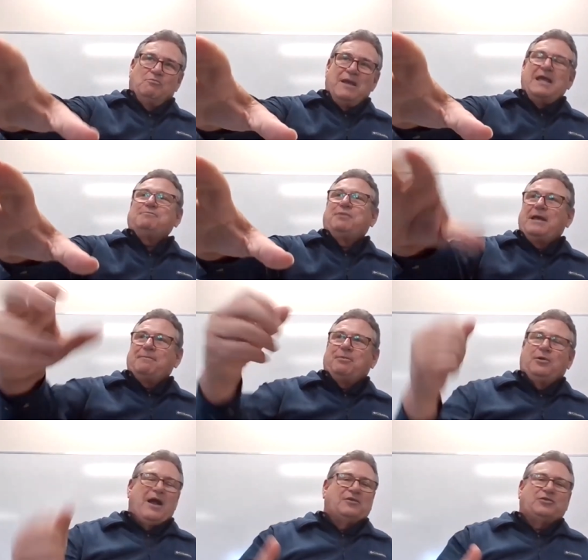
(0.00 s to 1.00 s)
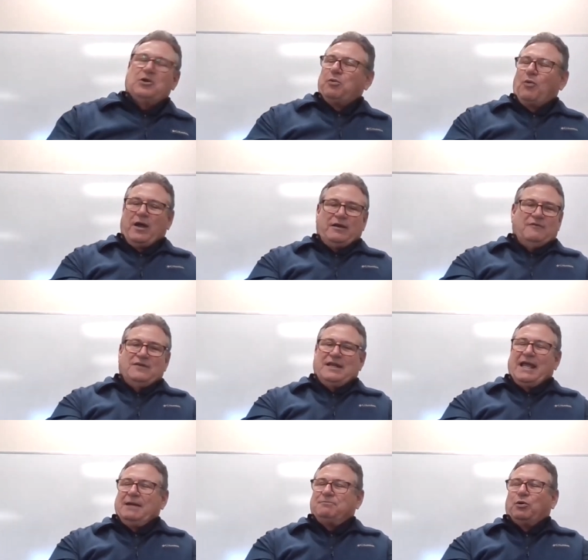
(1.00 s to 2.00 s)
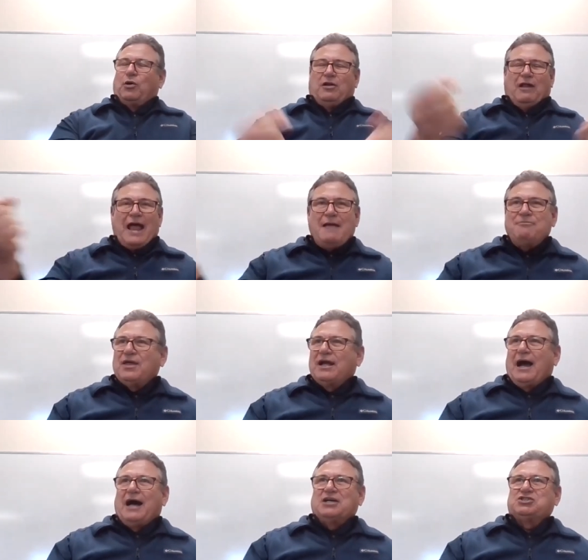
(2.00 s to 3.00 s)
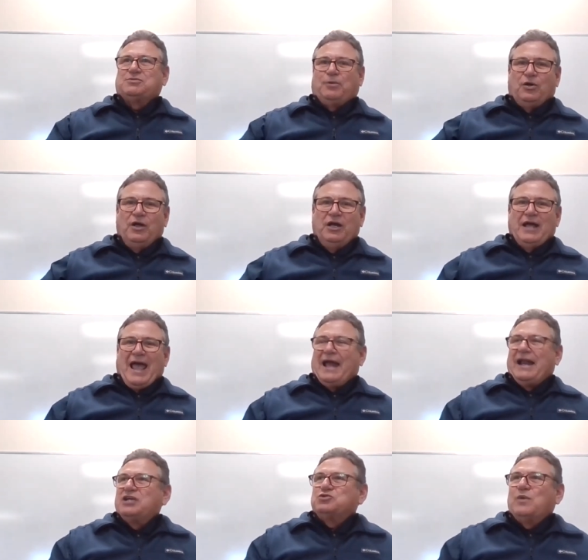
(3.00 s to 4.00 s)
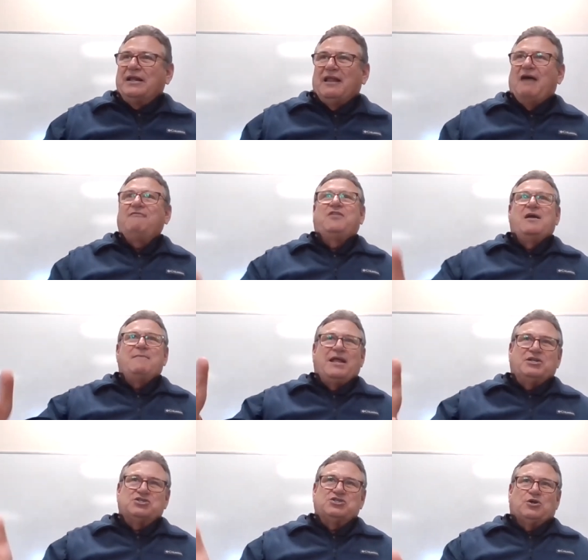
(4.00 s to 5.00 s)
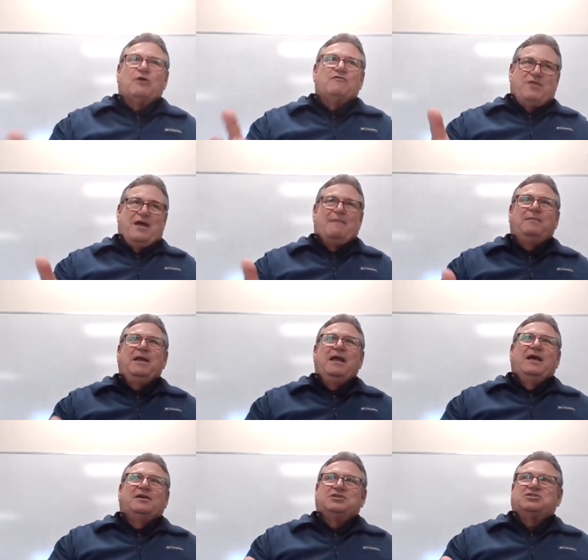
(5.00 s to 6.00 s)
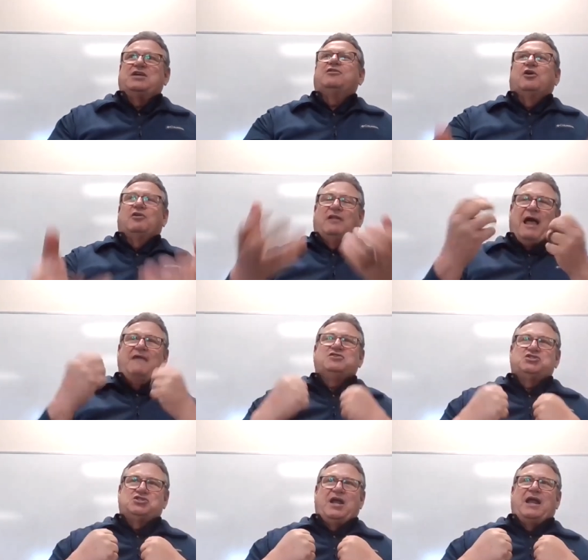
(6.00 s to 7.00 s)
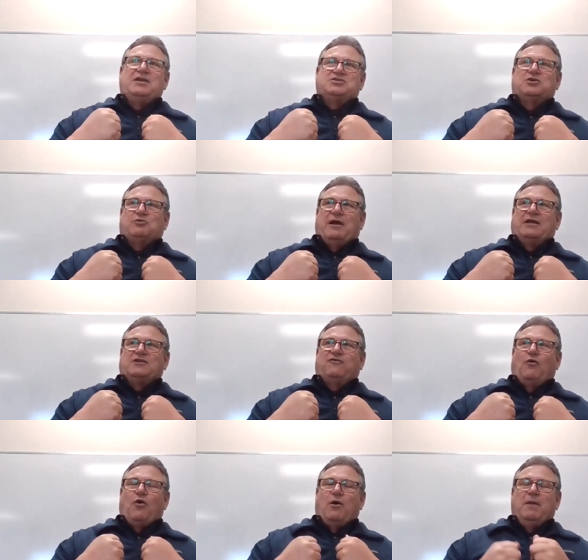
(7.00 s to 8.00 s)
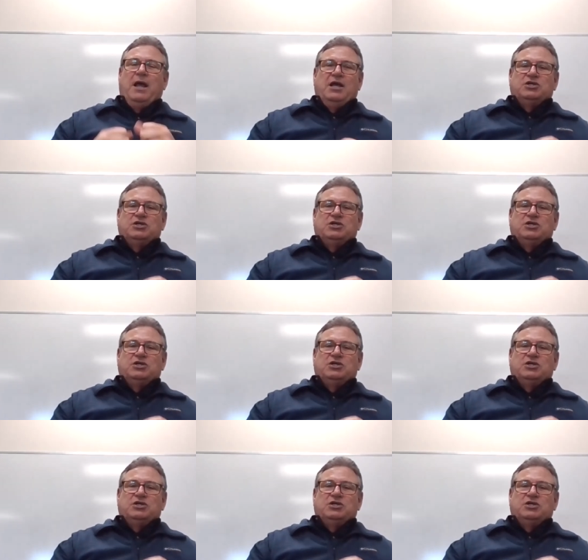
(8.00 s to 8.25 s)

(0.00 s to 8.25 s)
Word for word: meet people at their point of need, proclaim the gospel, and as we love them and serve them, to see their lives change and transform.